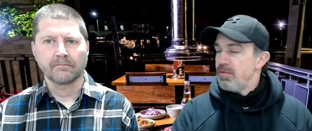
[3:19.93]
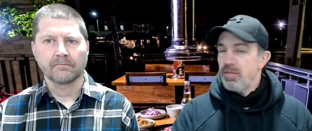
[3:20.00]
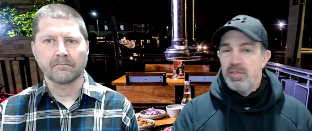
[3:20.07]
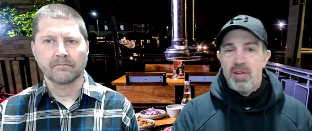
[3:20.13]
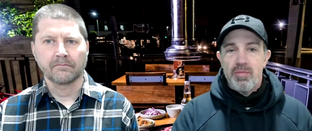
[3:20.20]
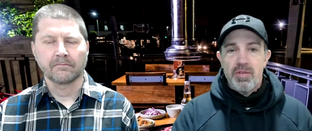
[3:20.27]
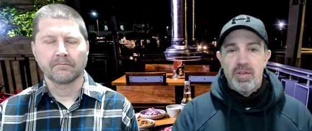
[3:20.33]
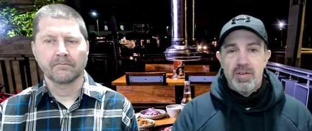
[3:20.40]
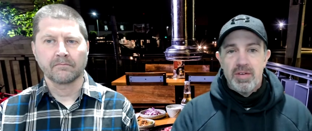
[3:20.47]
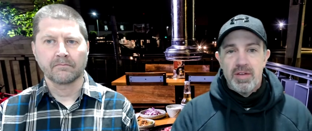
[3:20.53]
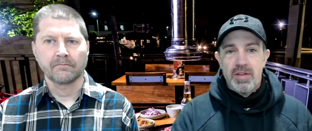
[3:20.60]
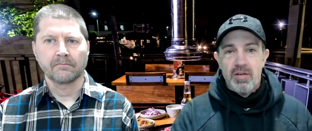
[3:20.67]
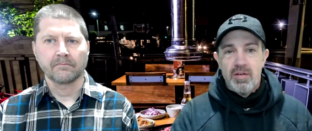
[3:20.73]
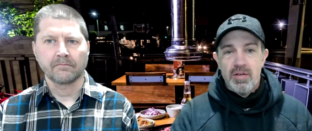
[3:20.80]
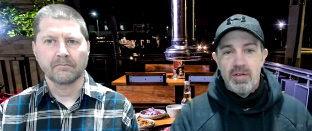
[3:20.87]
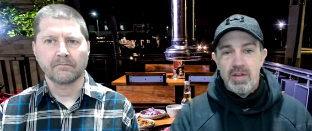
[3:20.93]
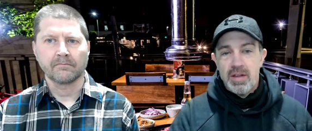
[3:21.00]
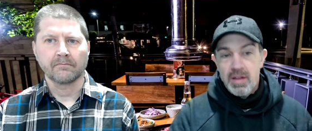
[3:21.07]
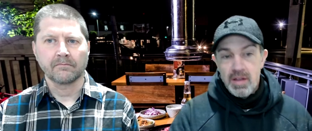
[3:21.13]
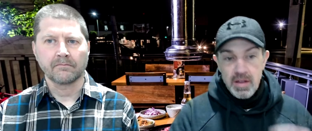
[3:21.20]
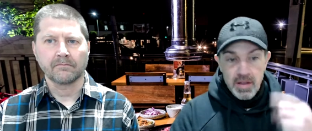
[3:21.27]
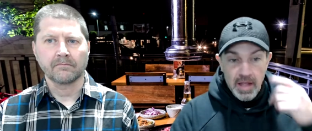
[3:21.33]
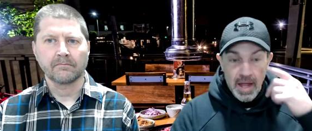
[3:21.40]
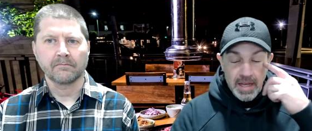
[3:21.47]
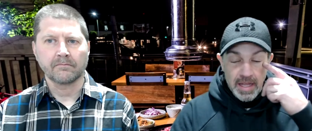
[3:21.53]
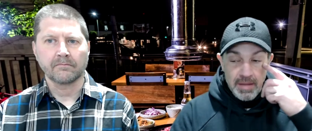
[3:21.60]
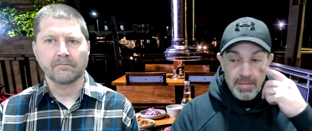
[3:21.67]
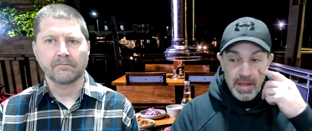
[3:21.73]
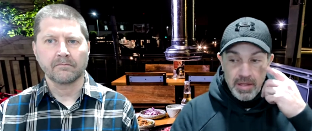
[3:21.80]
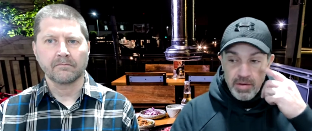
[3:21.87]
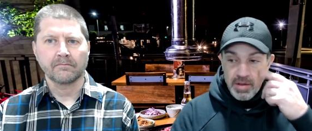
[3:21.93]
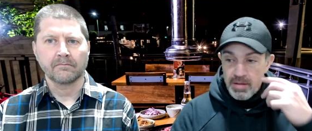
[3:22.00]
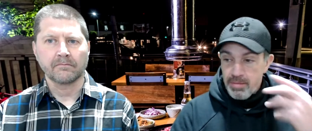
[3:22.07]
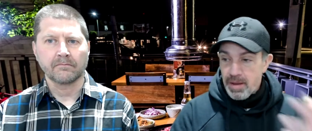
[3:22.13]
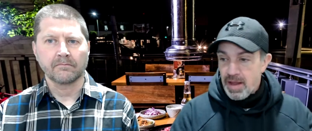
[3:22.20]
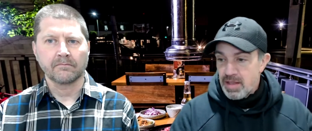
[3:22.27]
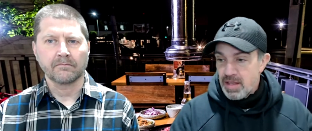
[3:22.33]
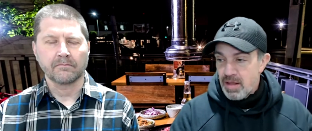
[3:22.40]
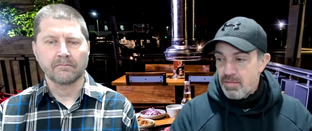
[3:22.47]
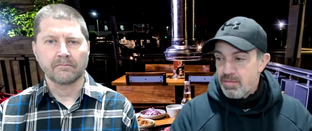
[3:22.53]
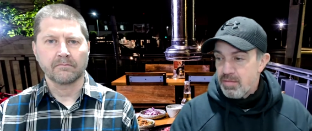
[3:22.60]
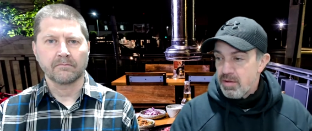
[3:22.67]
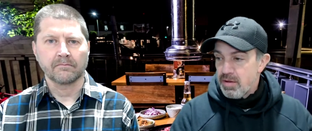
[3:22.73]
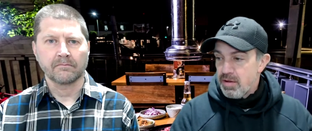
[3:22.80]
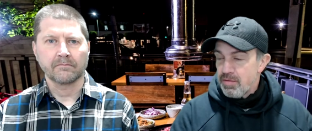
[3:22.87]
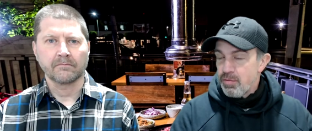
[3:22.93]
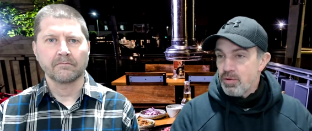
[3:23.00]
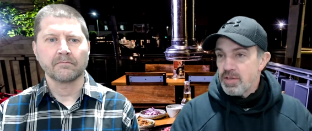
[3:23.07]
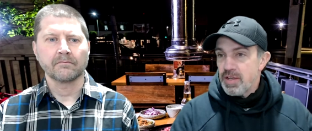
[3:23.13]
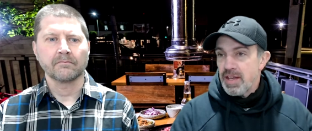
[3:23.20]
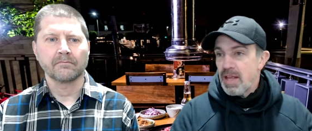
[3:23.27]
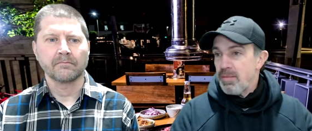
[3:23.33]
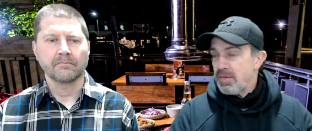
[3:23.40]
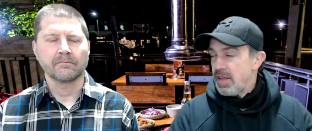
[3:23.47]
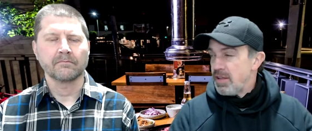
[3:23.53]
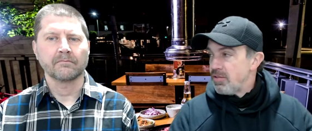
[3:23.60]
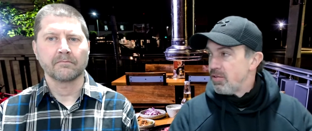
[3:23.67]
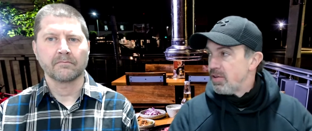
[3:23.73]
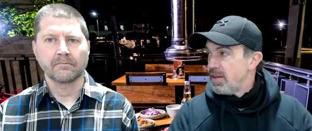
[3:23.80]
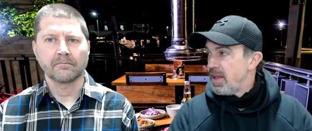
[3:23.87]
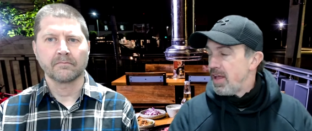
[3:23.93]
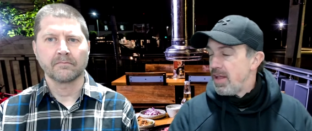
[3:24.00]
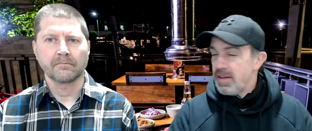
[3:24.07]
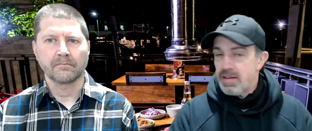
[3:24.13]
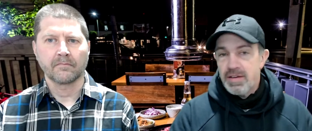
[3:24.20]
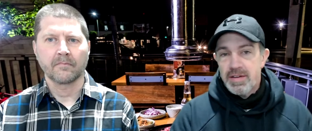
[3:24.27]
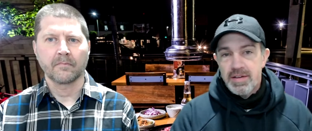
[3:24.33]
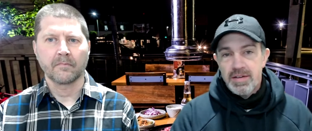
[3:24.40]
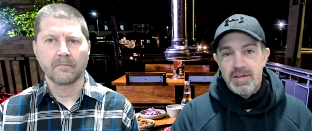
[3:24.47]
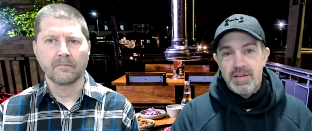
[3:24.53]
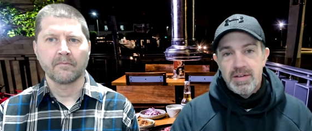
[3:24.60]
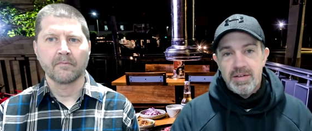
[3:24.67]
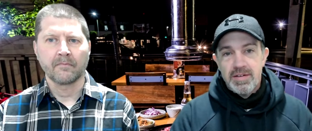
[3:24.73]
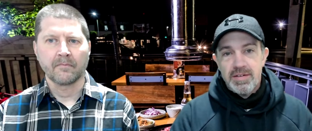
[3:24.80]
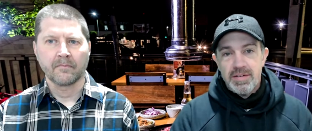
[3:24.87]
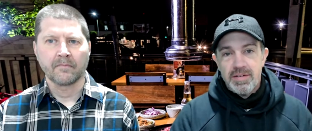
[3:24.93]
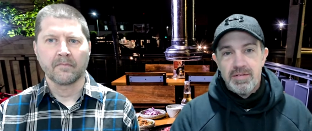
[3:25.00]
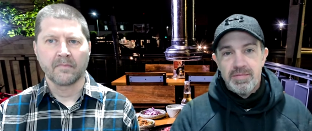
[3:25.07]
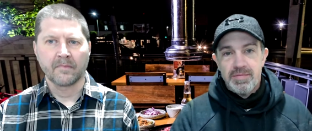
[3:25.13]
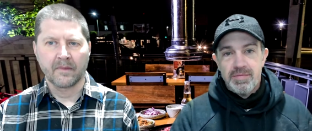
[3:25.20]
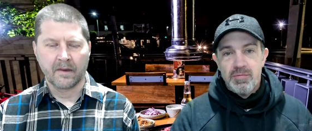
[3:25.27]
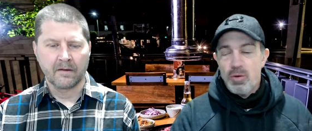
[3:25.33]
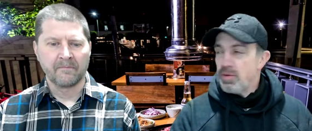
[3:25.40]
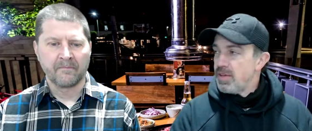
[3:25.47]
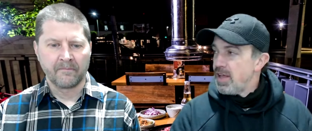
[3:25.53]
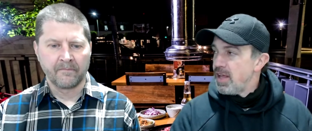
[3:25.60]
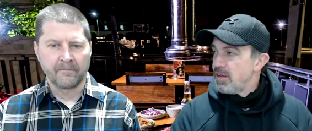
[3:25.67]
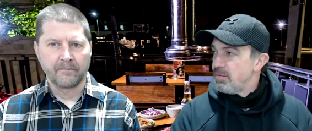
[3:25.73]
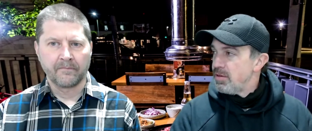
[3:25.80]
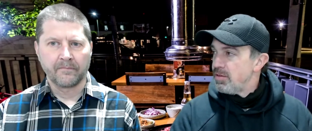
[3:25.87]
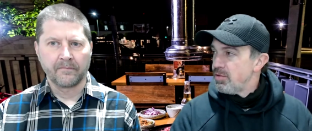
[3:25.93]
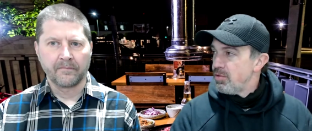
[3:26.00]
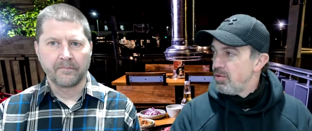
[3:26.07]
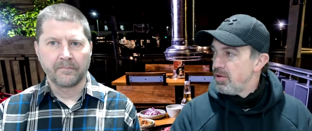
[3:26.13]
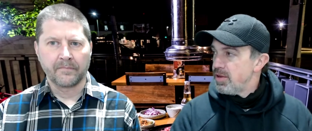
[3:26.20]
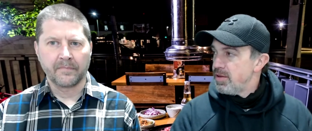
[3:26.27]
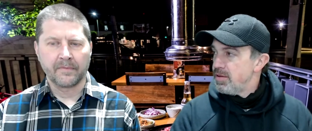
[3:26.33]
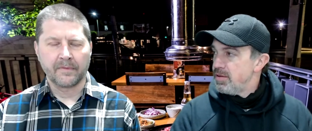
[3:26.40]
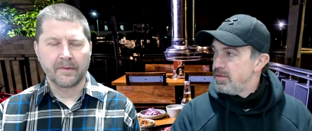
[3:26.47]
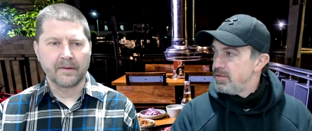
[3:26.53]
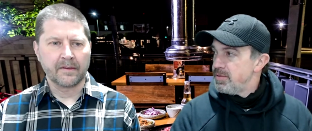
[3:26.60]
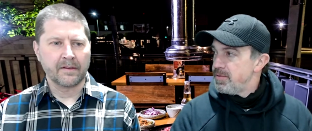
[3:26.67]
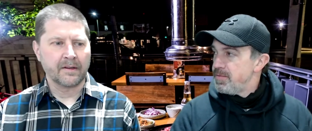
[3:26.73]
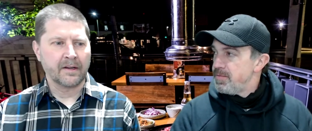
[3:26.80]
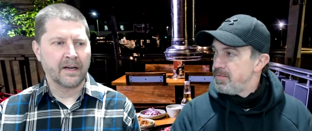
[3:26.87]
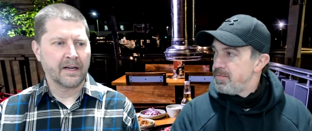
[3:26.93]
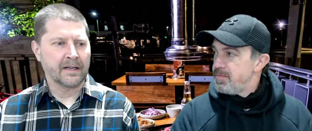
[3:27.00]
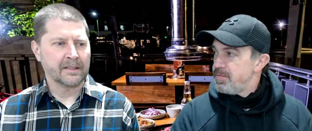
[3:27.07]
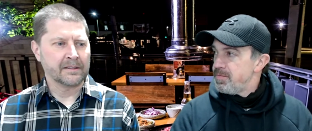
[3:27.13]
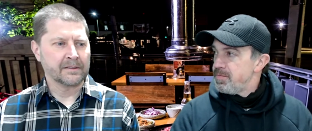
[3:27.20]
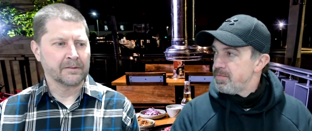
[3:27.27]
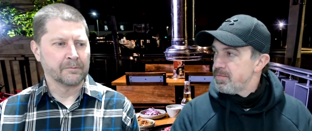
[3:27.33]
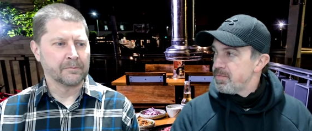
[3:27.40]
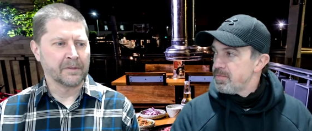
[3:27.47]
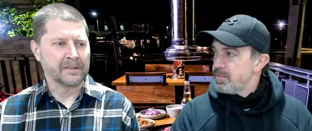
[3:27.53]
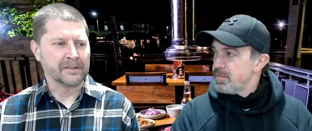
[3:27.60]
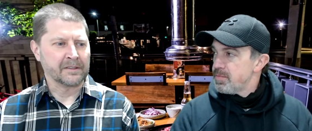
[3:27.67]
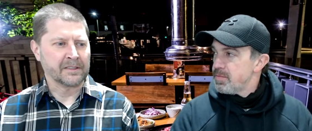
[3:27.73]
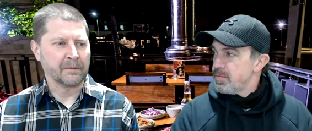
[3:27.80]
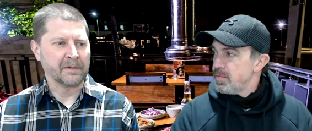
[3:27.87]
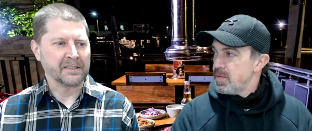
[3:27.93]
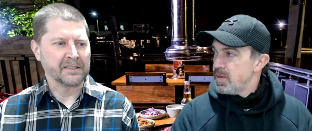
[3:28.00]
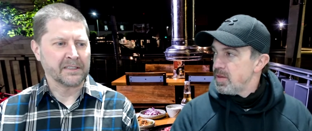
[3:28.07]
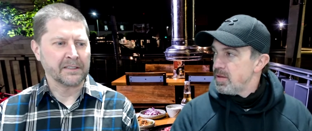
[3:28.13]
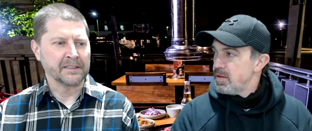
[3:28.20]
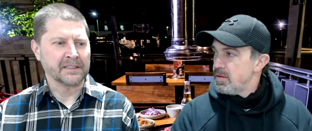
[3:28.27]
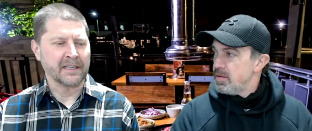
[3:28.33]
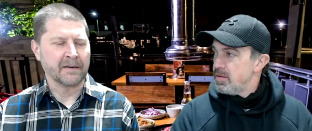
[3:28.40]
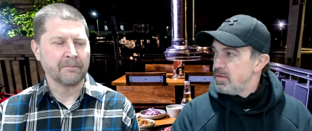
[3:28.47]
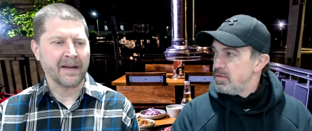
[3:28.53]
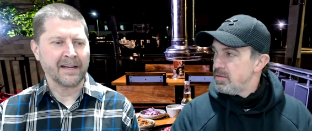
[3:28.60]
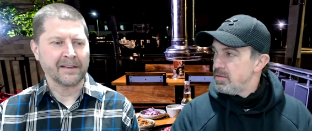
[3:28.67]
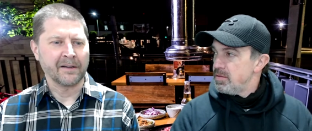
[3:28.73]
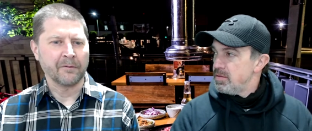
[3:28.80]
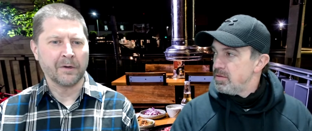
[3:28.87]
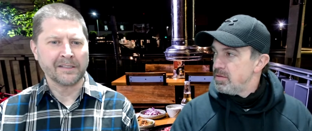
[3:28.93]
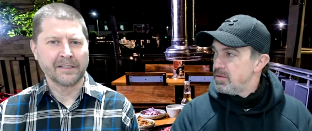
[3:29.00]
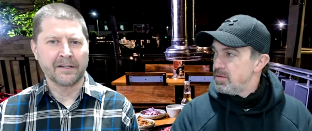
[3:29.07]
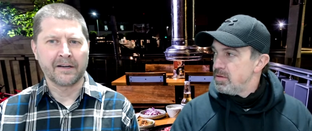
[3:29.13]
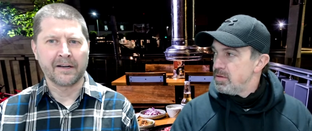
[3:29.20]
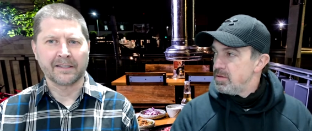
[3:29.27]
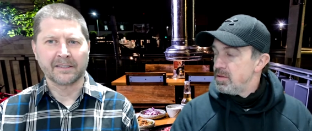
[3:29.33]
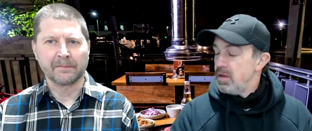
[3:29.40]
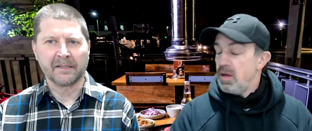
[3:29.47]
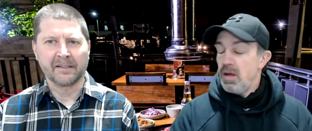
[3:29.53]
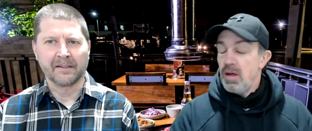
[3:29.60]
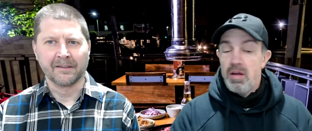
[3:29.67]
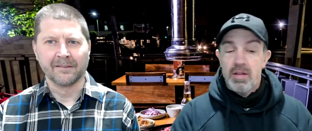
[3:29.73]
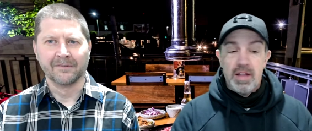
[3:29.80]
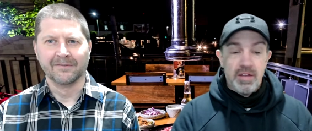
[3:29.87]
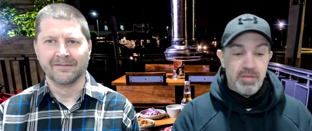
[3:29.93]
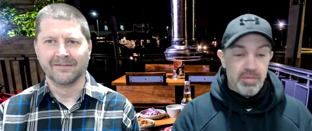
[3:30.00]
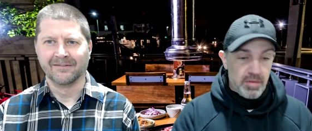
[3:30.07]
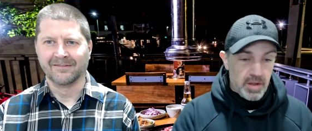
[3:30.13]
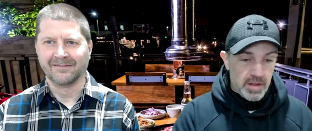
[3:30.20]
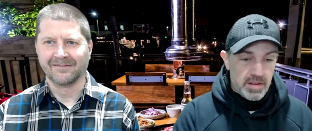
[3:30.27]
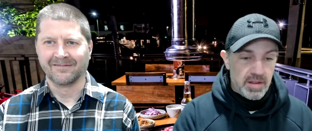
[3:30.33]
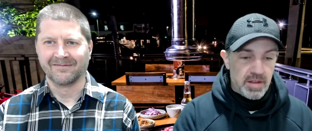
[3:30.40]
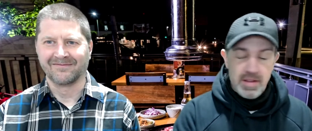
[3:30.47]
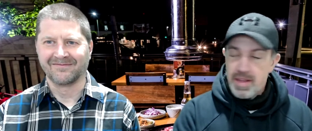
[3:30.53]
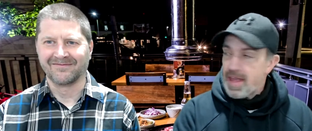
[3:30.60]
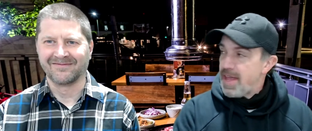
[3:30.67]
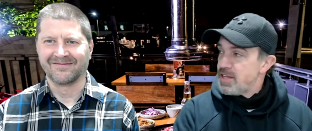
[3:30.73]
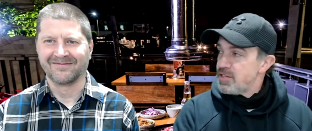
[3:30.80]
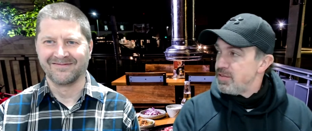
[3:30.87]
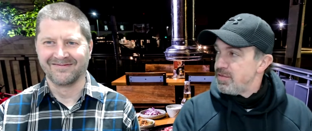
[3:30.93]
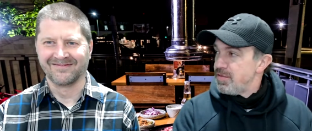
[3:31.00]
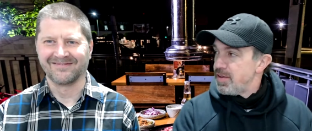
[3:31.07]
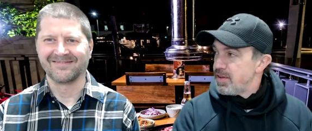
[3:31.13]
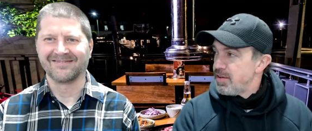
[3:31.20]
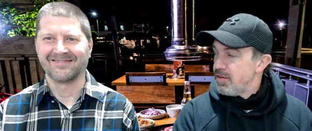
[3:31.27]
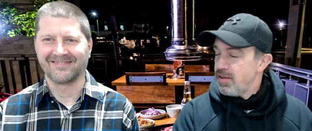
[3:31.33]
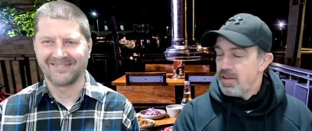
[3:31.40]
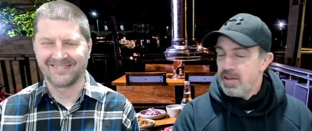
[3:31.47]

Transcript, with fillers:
Speaker 1: some reason. You know, and on eBay you can ban them. Unfortunately, on Amazon you cannot. So, what was the X-Men
Speaker 2: story? When somebody sent you something back that wasn't an X-Men.
Speaker 1: Oh, that's right, the action figure.